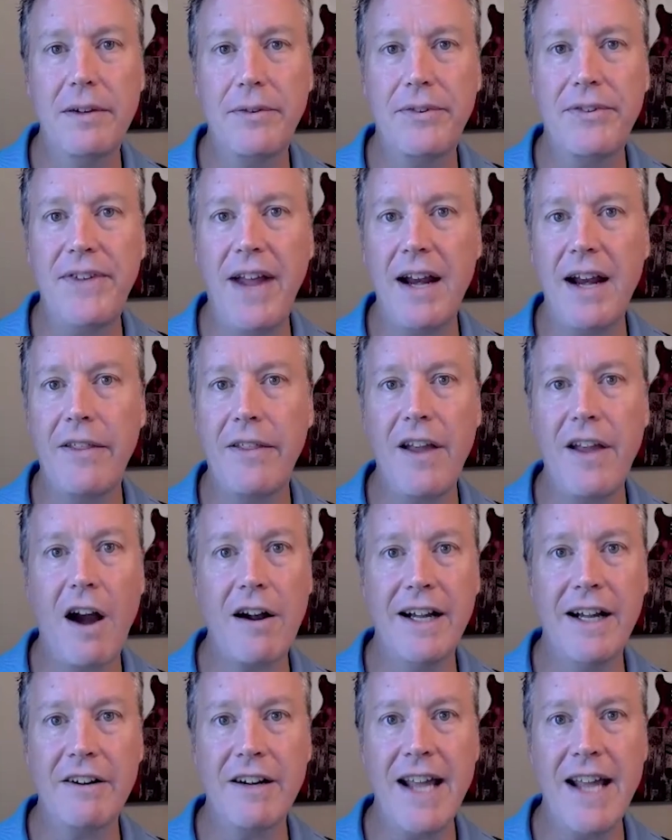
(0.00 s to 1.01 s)
state of the
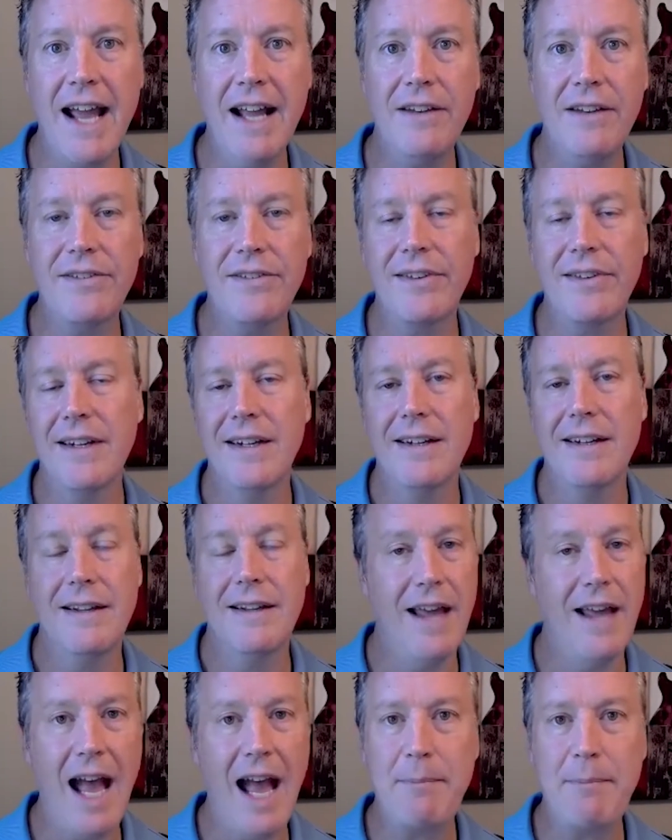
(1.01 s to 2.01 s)
art hearing aids.
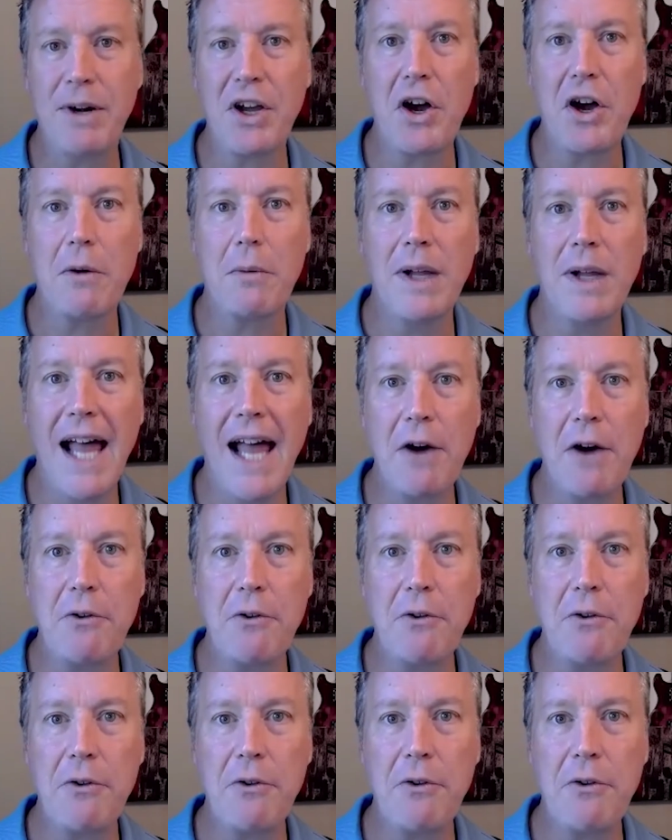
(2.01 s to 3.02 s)
They happened to go to a loud
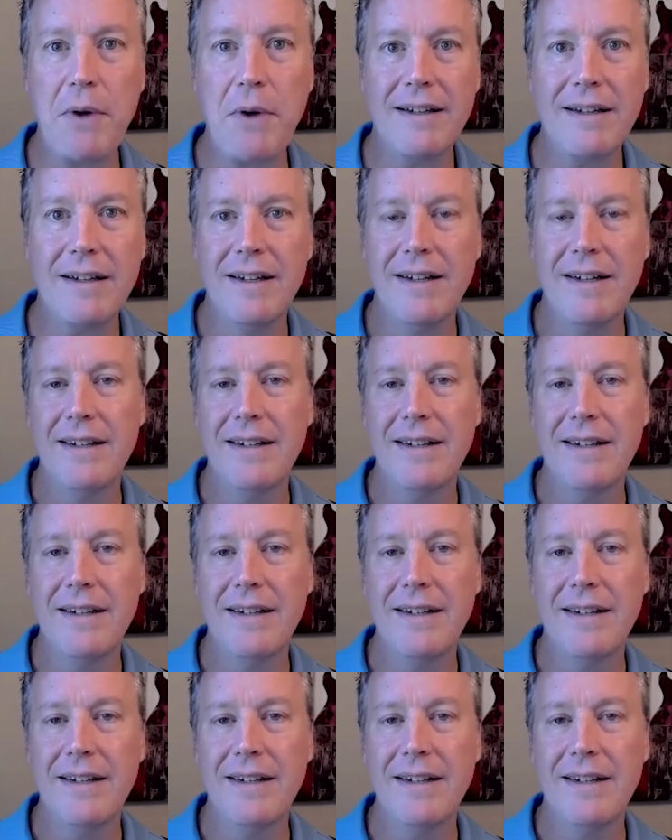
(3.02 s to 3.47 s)
restaurant.